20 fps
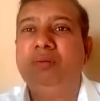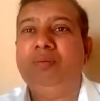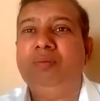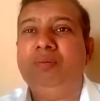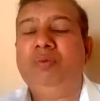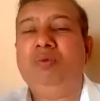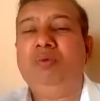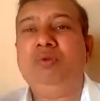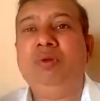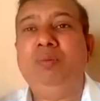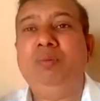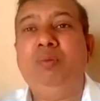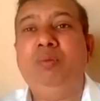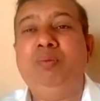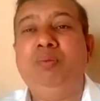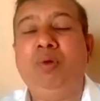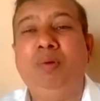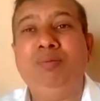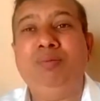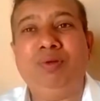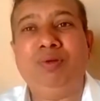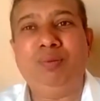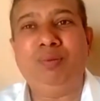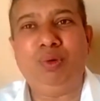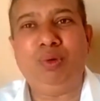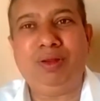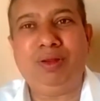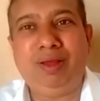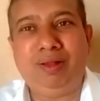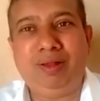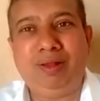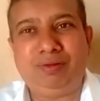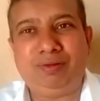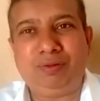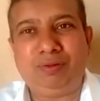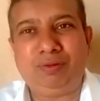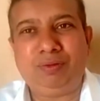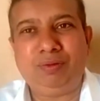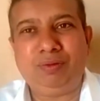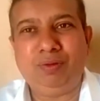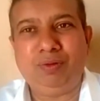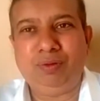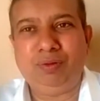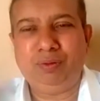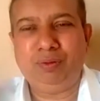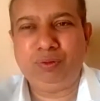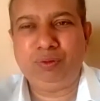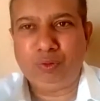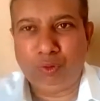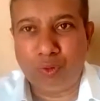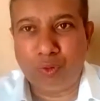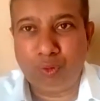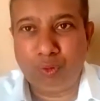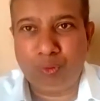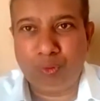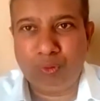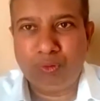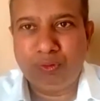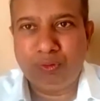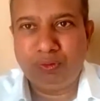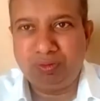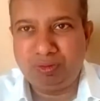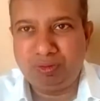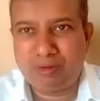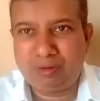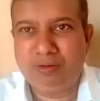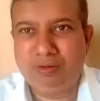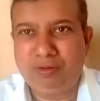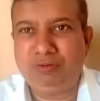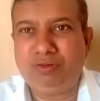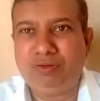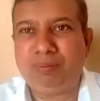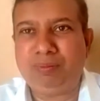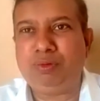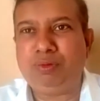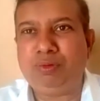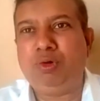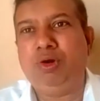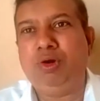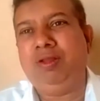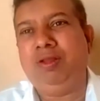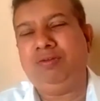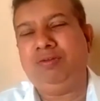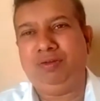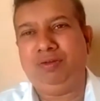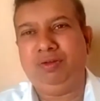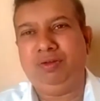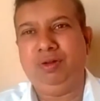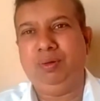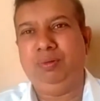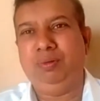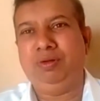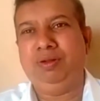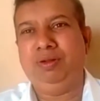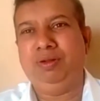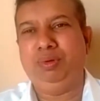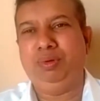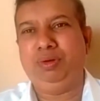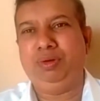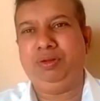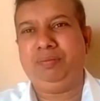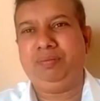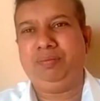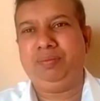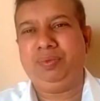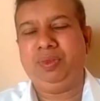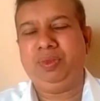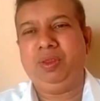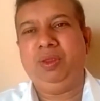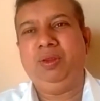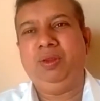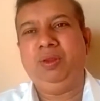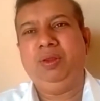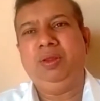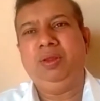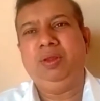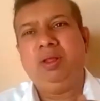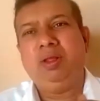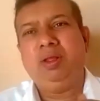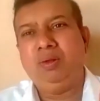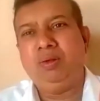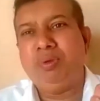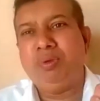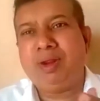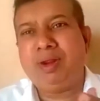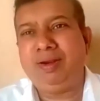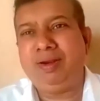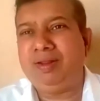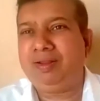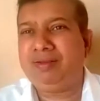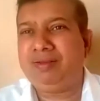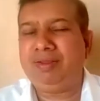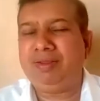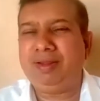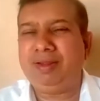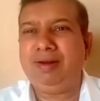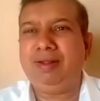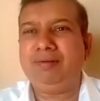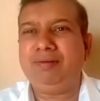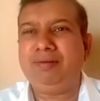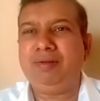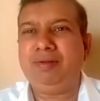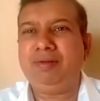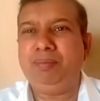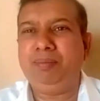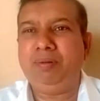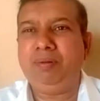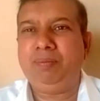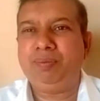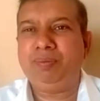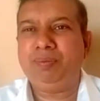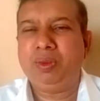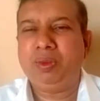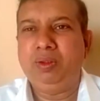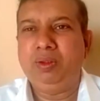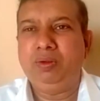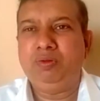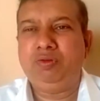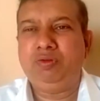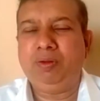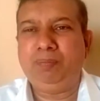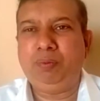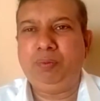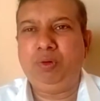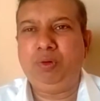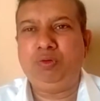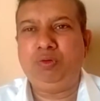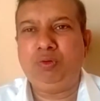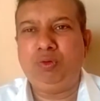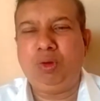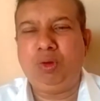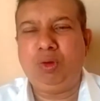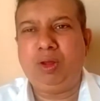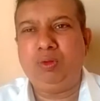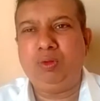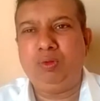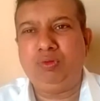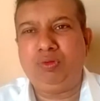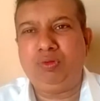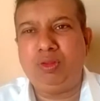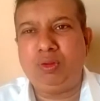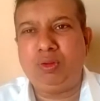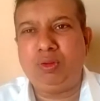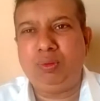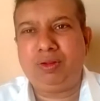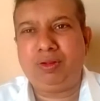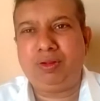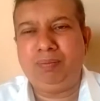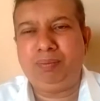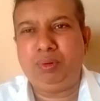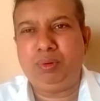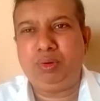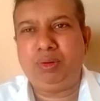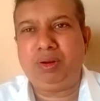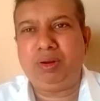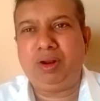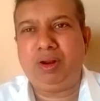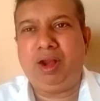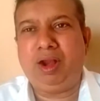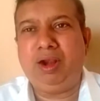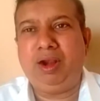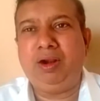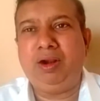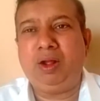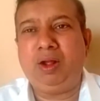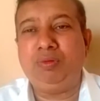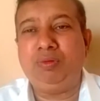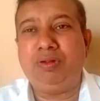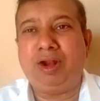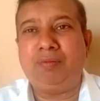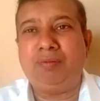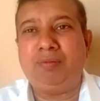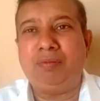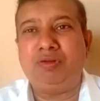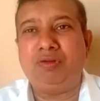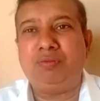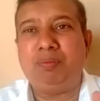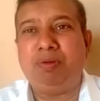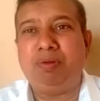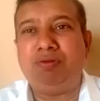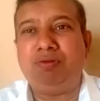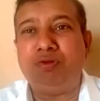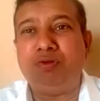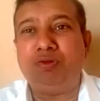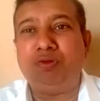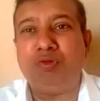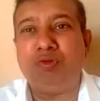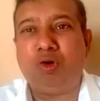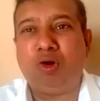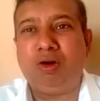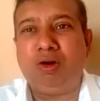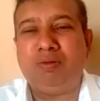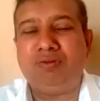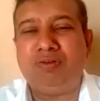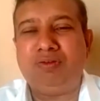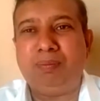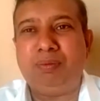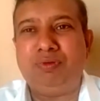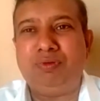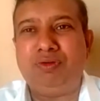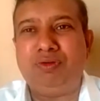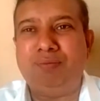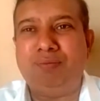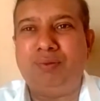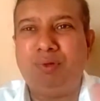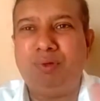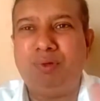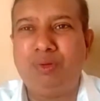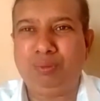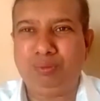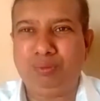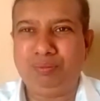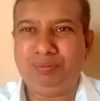from somewhere else through the concept called as cloud computing. We can take second example. Suppose you are using your computer and now that much space is not sufficient for you.